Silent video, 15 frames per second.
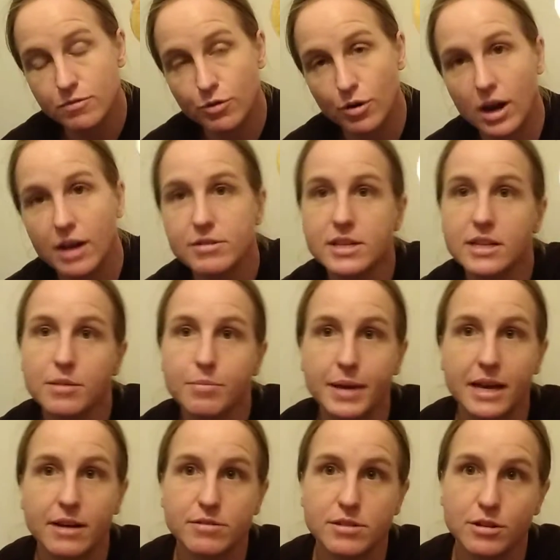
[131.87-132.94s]
I was in the
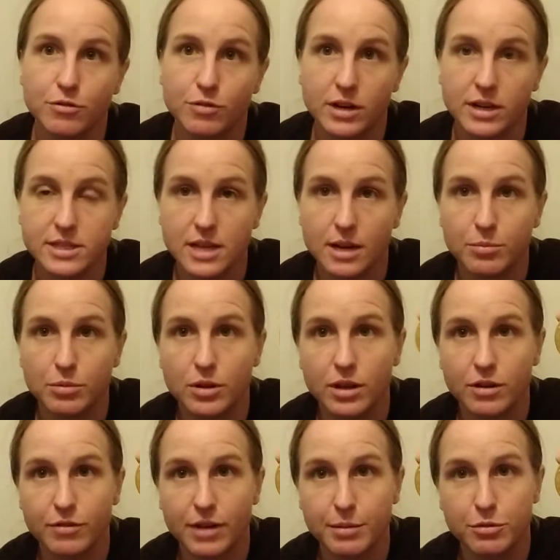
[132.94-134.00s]
pit, I was in the front ensemble
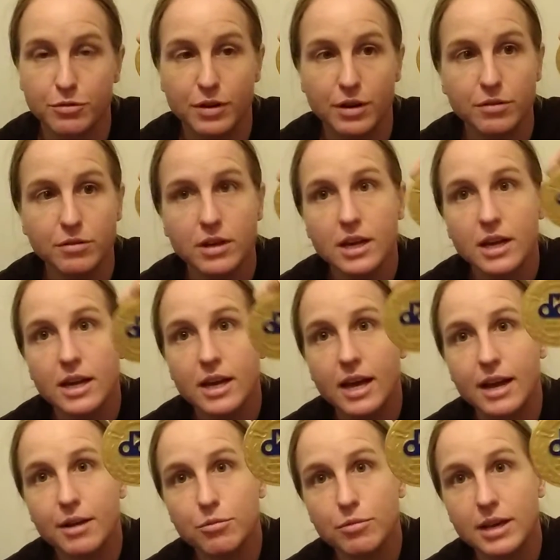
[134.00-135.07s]
on vibraphone,
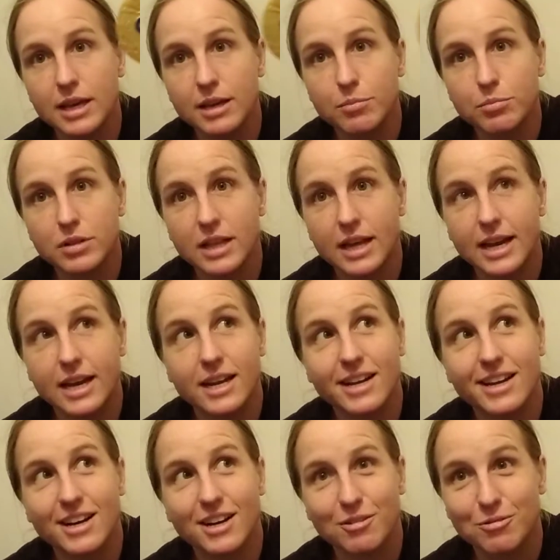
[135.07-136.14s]
and we played
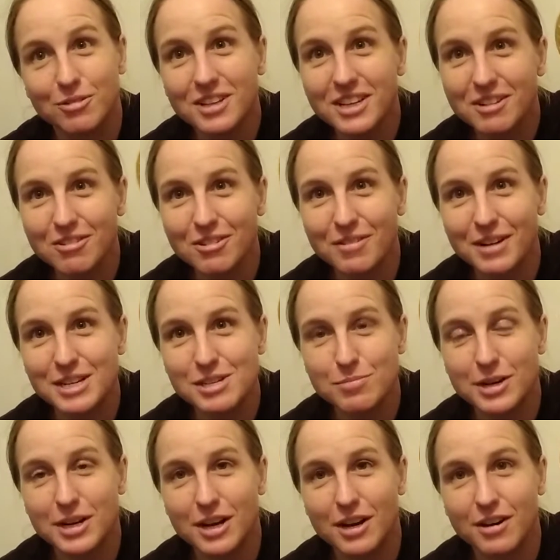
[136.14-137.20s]
a really cool
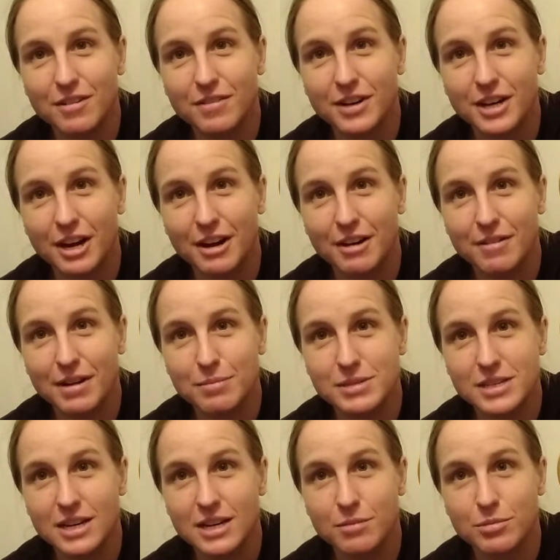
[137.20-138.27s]
arrangement of Hungarian
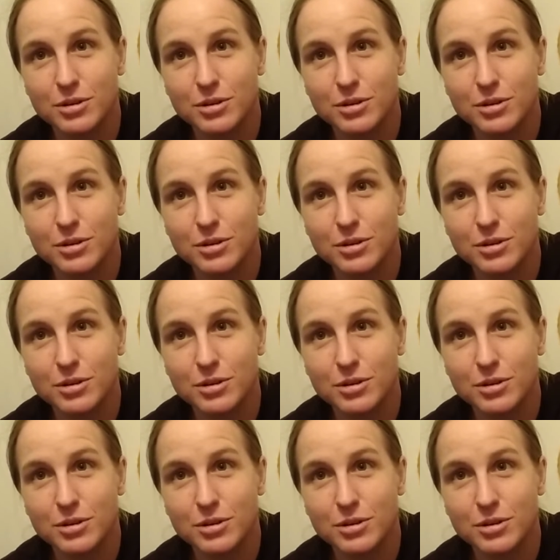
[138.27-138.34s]
Rhapsody No.